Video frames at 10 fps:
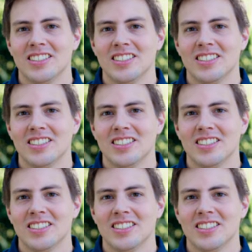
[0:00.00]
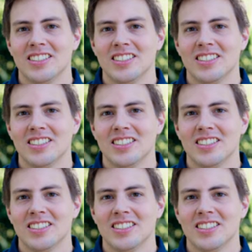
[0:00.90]

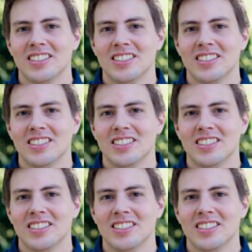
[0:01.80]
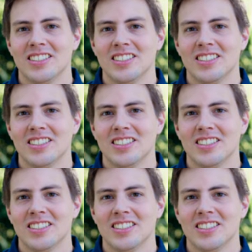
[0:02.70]

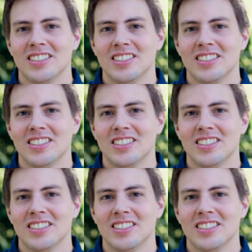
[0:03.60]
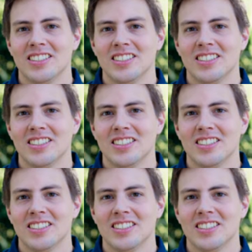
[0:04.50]

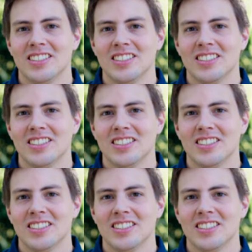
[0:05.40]
[no speech]